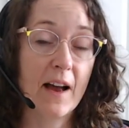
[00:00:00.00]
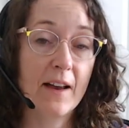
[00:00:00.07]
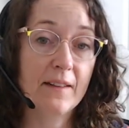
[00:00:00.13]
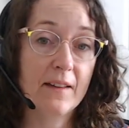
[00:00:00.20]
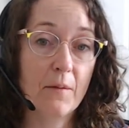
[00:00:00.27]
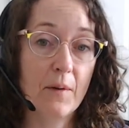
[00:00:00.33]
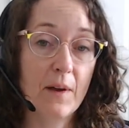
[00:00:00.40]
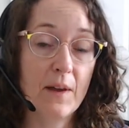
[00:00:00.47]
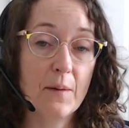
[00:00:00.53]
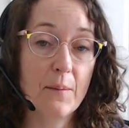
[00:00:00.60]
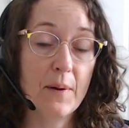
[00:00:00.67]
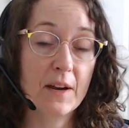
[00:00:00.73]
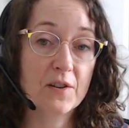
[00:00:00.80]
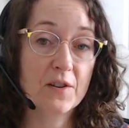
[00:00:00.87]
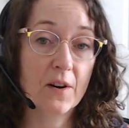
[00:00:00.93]
the picture
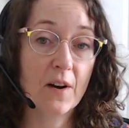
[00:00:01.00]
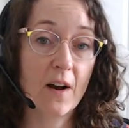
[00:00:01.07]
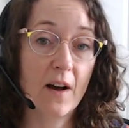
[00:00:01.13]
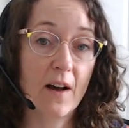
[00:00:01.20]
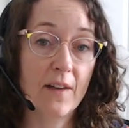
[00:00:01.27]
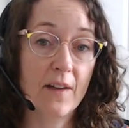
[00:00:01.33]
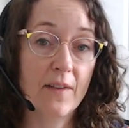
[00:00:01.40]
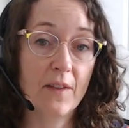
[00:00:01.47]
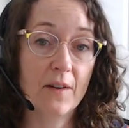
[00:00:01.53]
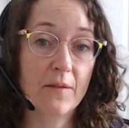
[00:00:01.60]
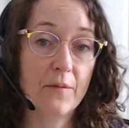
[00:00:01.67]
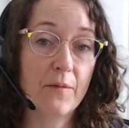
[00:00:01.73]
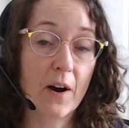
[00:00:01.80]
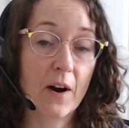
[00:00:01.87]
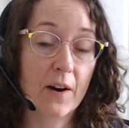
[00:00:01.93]
on the far
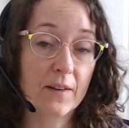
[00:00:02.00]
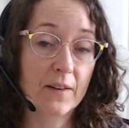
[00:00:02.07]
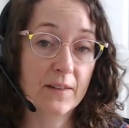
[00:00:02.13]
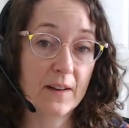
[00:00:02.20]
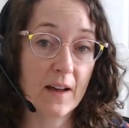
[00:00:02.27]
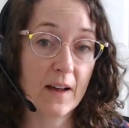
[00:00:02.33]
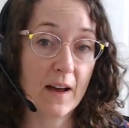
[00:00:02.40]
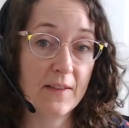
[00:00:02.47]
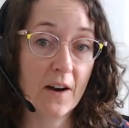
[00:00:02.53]
side there